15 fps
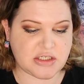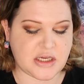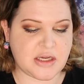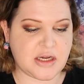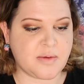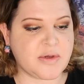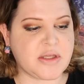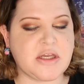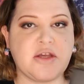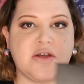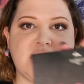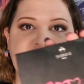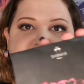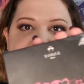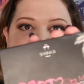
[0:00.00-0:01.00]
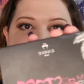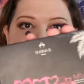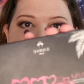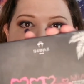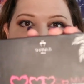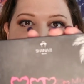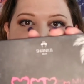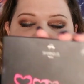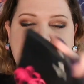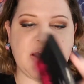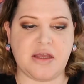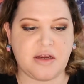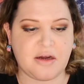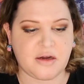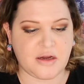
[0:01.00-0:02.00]
and I'm going to use this palette right
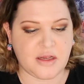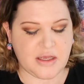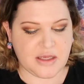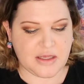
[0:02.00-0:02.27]
here.